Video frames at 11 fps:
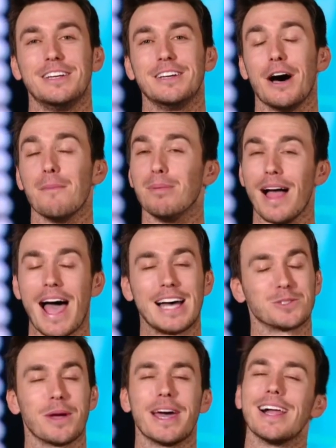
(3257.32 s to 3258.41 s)
a blast.
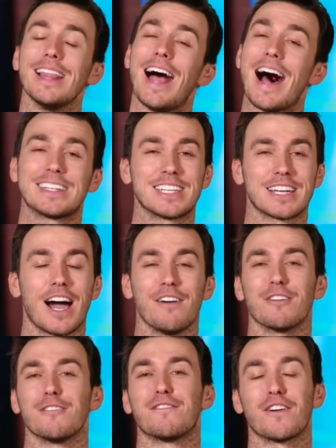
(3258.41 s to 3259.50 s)
We had a lot to
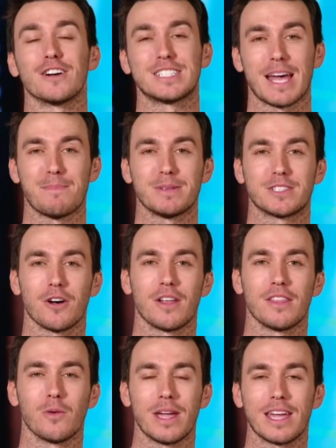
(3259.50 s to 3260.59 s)
cover. First episode of
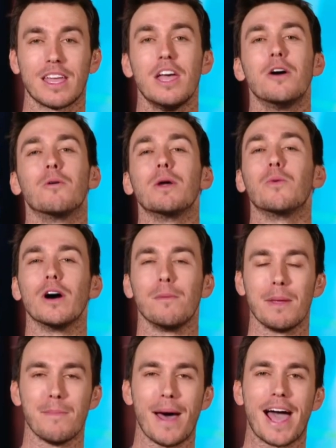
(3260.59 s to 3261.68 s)
the week. We will
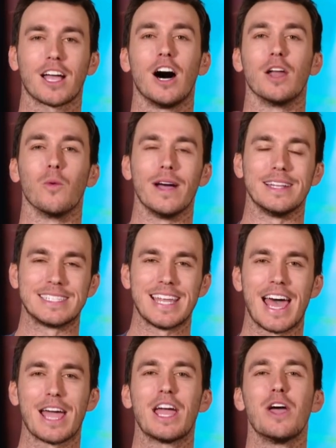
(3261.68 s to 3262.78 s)
be back on
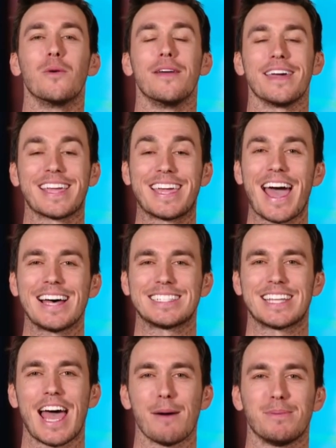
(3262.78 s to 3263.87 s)
Wednesday with a guest
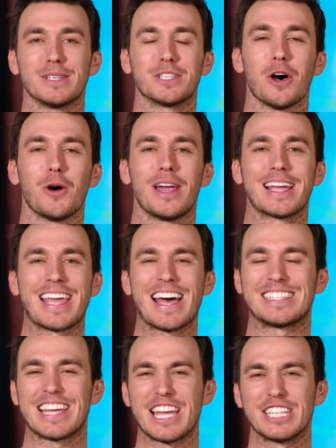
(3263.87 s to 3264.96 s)
episode, a
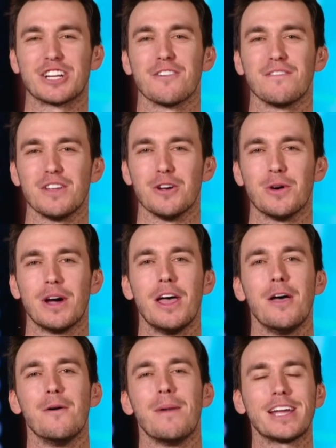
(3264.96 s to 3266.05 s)
guest interview.
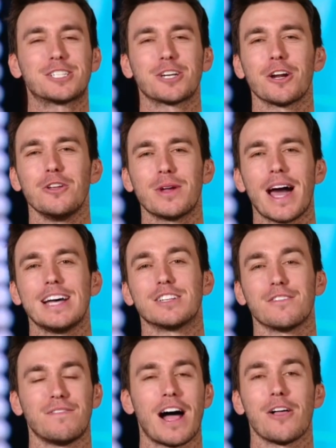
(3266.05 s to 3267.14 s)
Make sure you guys are
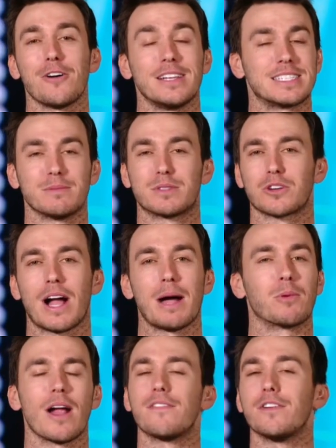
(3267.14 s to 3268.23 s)
followed and subscribed
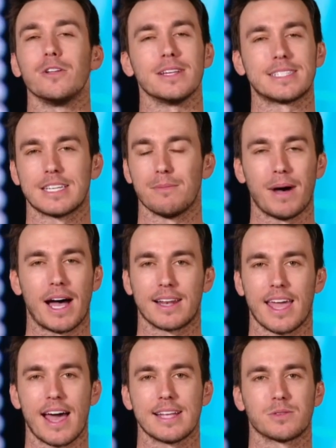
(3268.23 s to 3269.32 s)
wherever you listen to
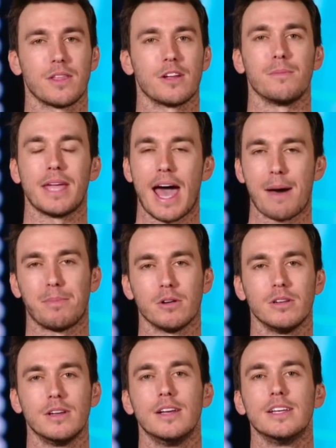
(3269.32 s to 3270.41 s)
podcasts, whether it be
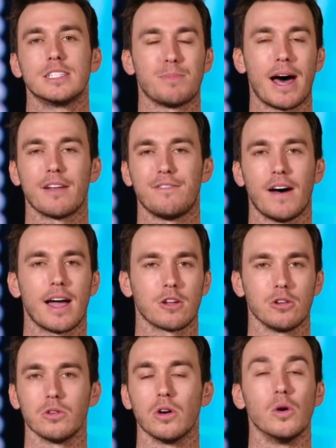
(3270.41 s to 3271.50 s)
Apple, Spotify,
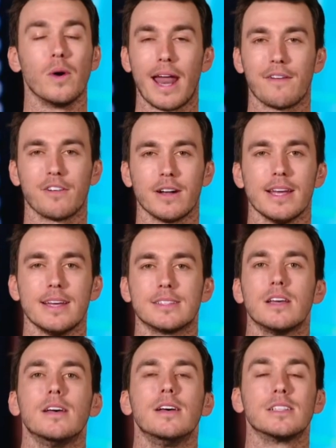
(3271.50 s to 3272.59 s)
Google, whatever it is
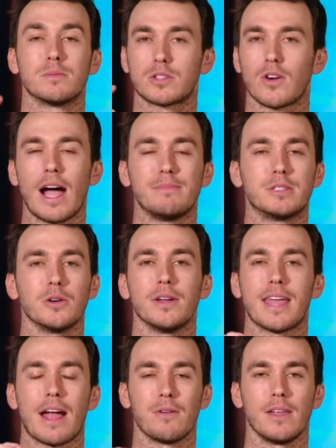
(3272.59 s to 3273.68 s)
subscribe to it.
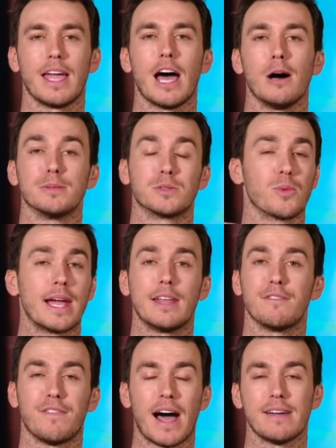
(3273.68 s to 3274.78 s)
That really helps. Rate
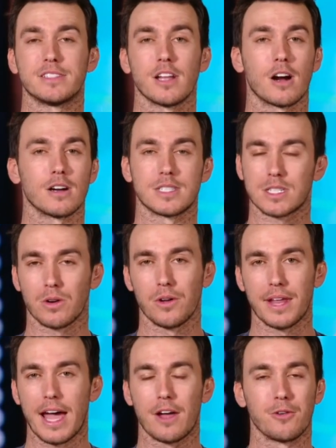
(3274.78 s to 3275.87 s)
it five stars, scroll
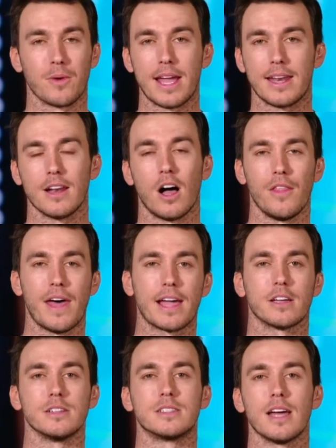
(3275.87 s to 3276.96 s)
down, rate it, all that
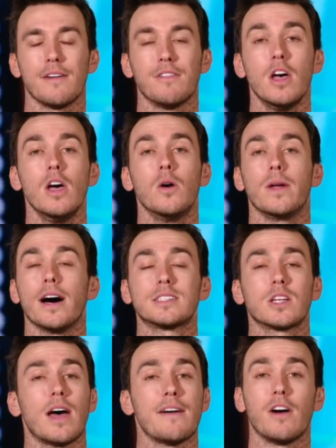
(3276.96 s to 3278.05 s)
good stuff. We
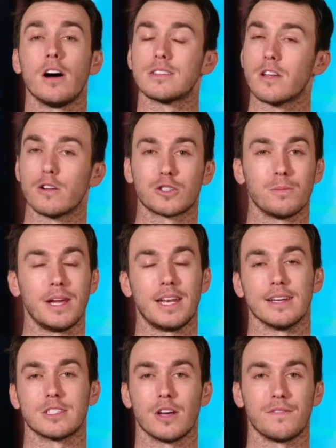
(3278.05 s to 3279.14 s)
also have all social
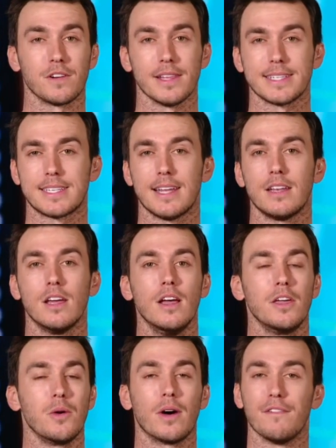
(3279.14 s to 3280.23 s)
media. So if you're listening,
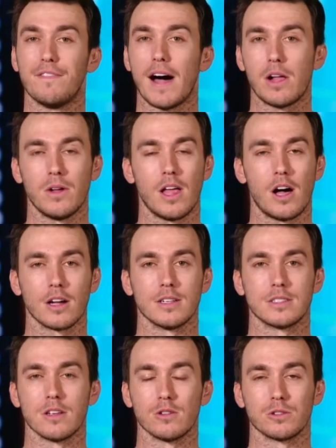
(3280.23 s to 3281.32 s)
you want to follow along on
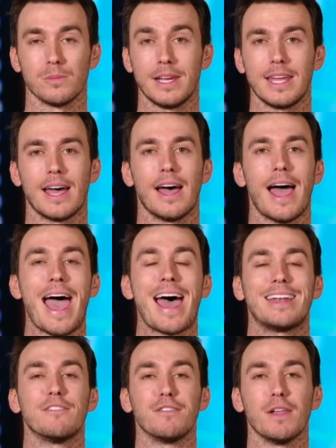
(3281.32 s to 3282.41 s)
social media at
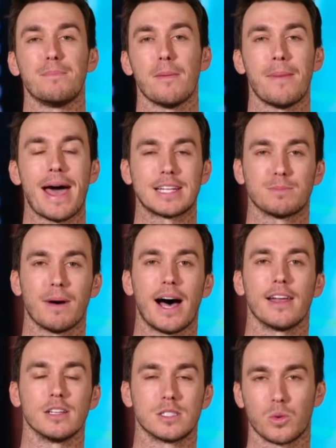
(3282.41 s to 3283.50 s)
Flippin' Bats Pod
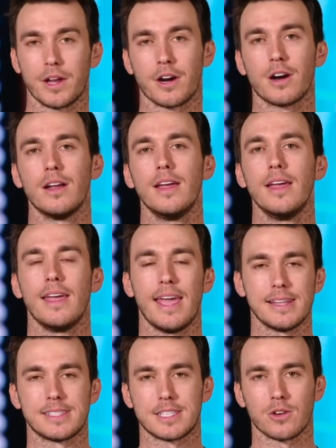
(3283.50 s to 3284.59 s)
on Twitter,
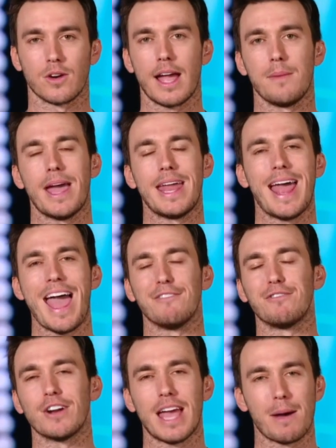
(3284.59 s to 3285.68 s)
Instagram, and
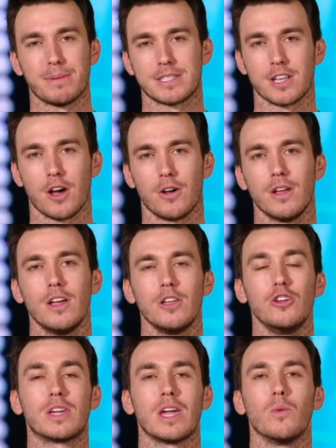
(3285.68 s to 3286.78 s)
every episode
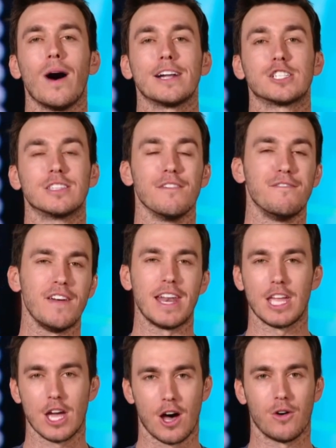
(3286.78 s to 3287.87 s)
you can watch the
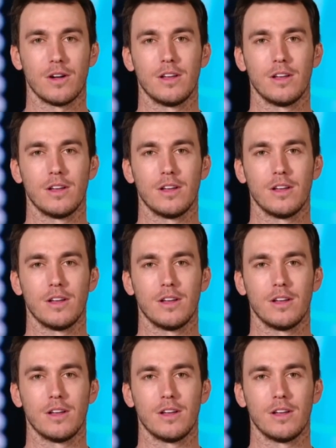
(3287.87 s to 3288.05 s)
video